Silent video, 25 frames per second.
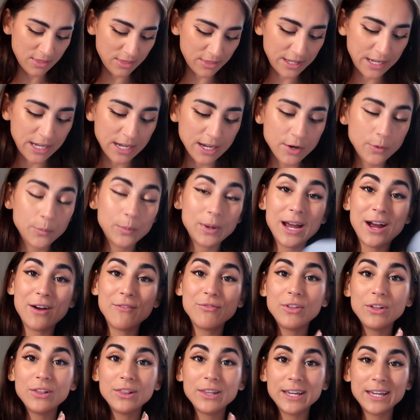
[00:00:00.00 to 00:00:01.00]
And then we
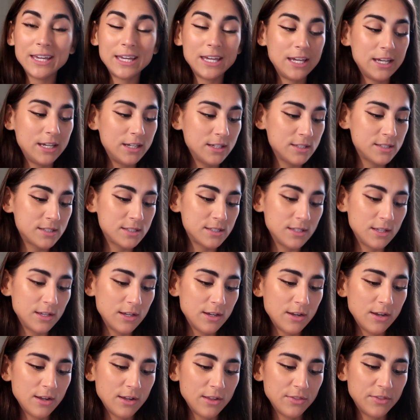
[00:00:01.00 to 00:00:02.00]
have the leggings.
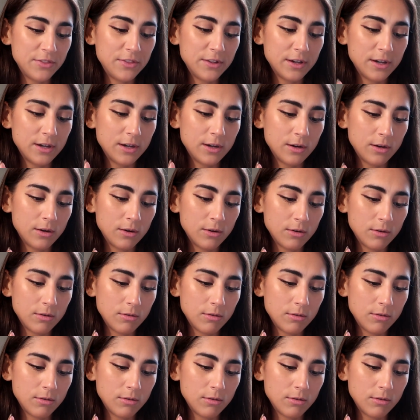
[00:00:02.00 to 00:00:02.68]
The,